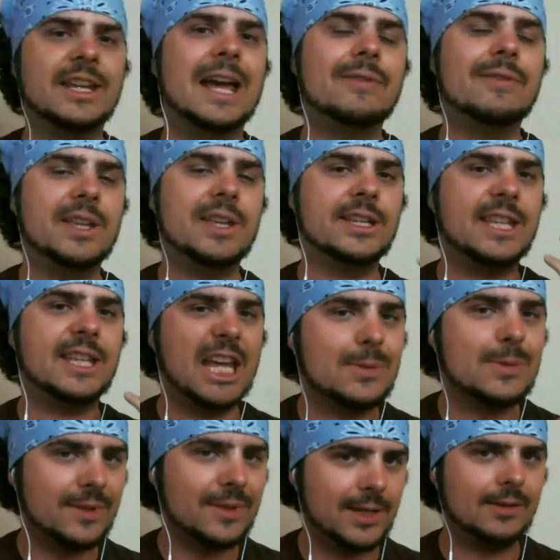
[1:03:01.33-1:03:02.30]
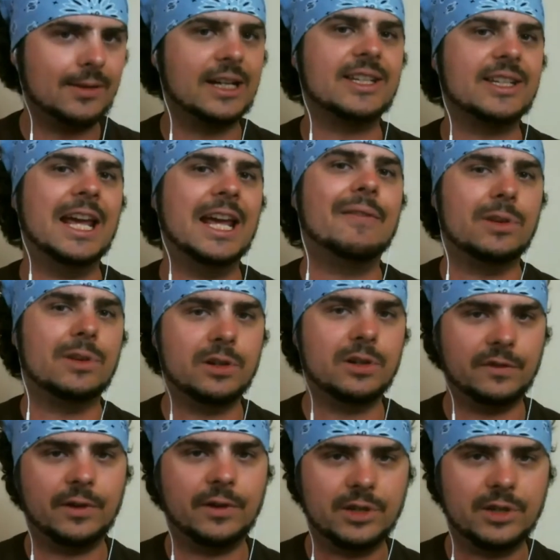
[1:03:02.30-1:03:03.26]
and the engagement that you'd like to have
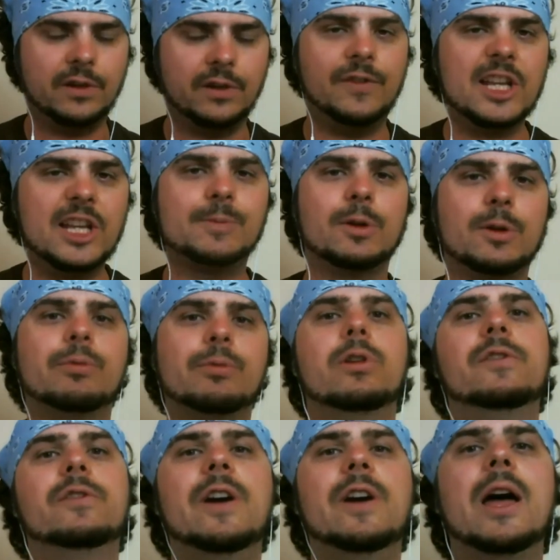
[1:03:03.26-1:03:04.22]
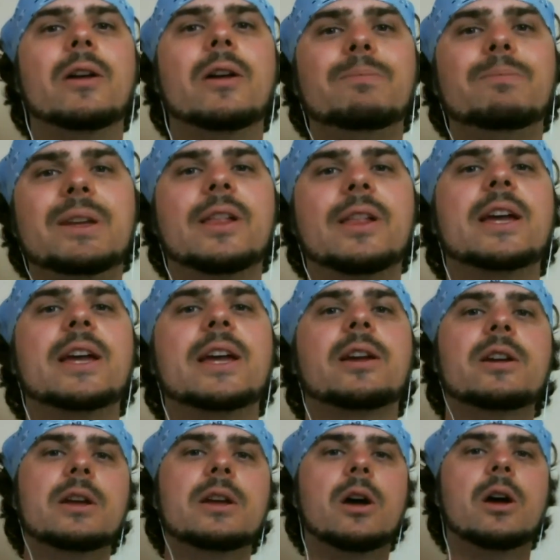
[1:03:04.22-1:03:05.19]
on your Facebook profile and be like,
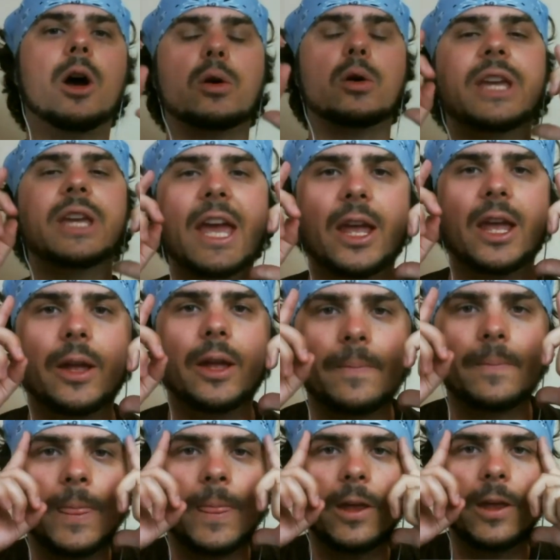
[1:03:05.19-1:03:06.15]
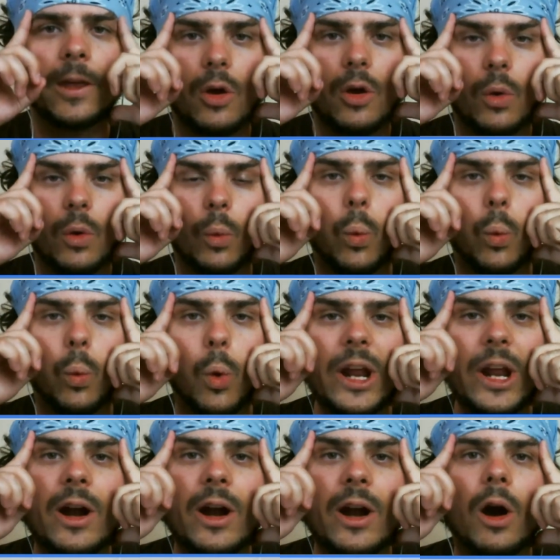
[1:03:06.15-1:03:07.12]
okay,
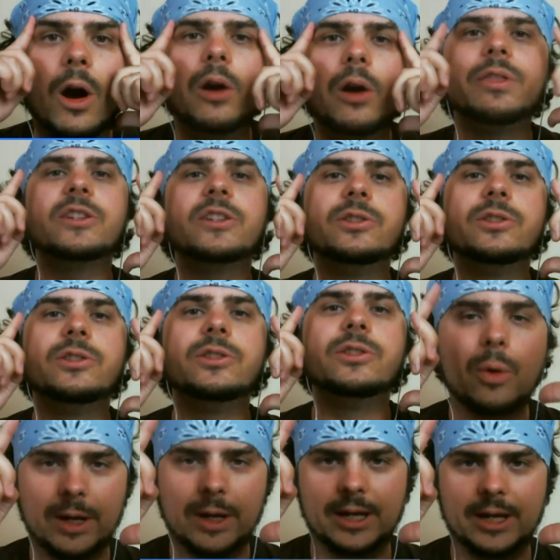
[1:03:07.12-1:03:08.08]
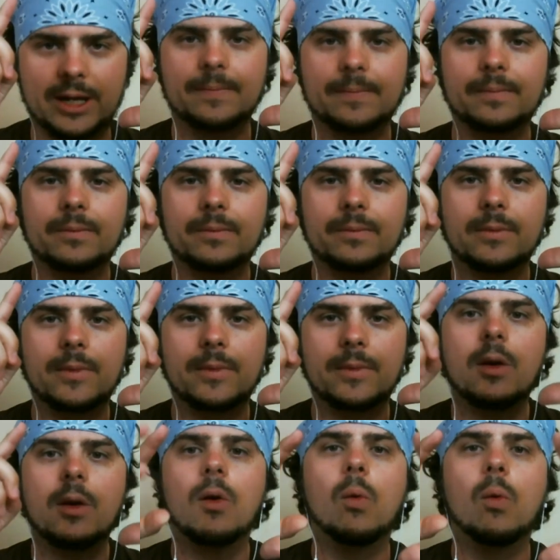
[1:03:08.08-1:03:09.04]
what are they doing?
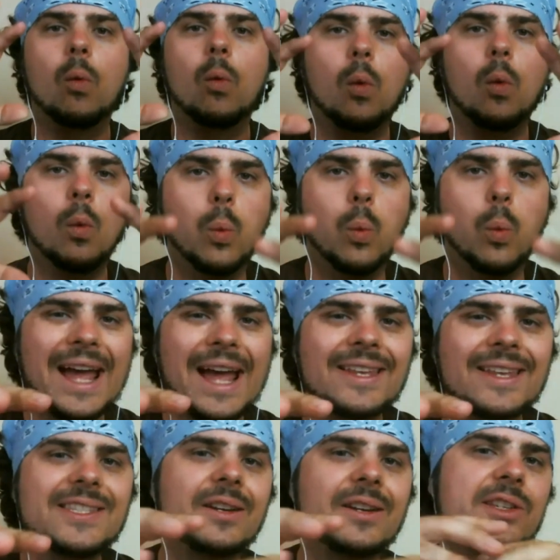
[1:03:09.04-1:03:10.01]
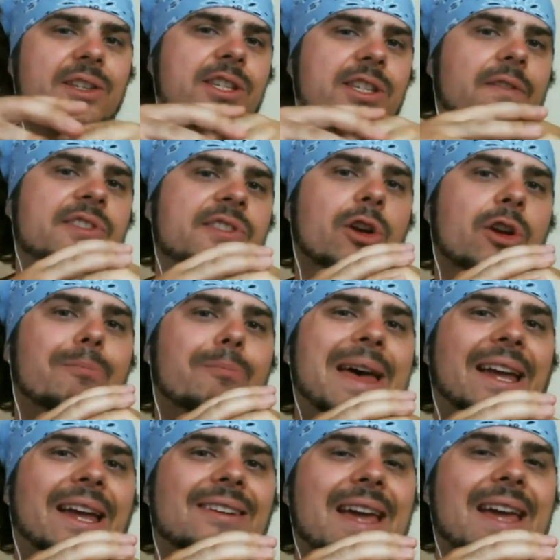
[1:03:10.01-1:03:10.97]
Why is their stuff so
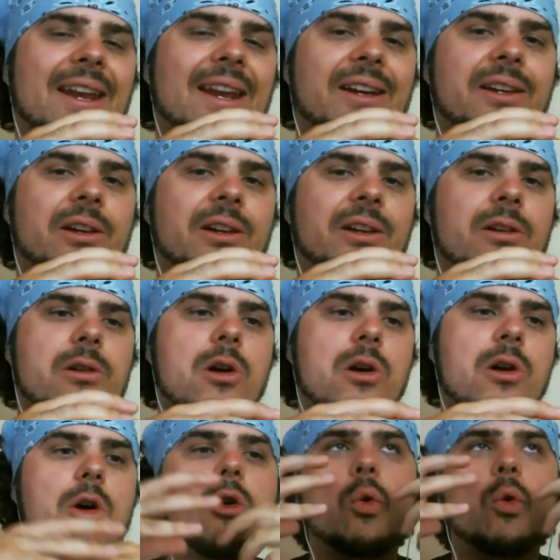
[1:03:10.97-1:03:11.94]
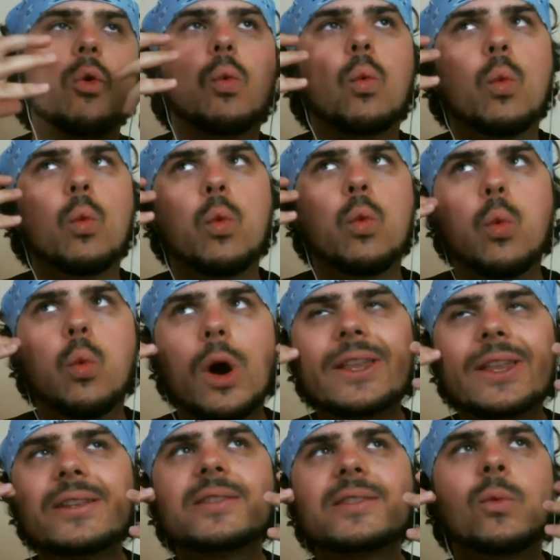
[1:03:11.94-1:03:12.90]
magnetic? What
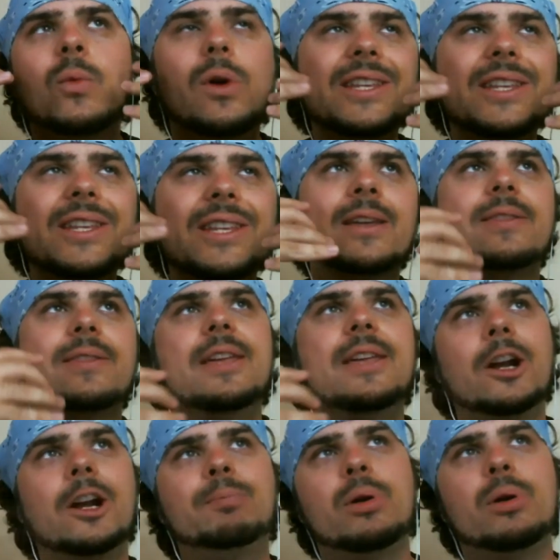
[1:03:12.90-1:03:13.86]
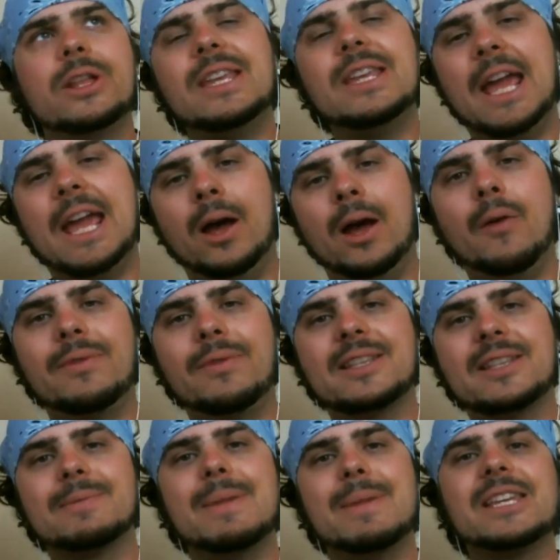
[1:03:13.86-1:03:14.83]
is it that they're putting out that's
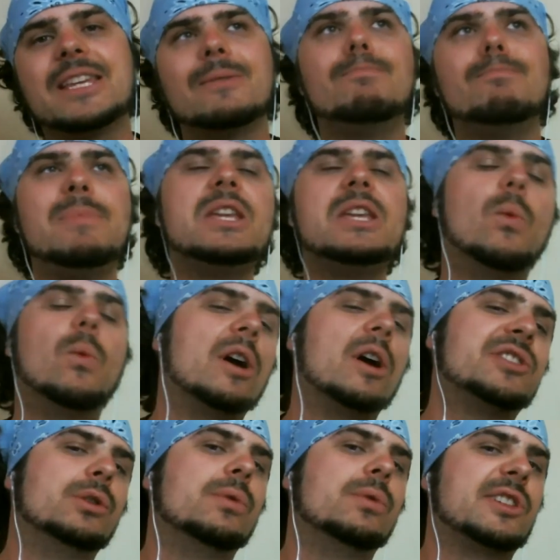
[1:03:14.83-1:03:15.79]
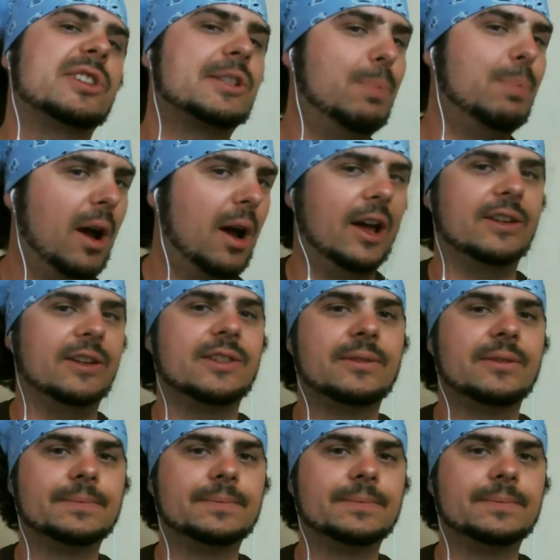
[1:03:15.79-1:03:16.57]
making me want to respond?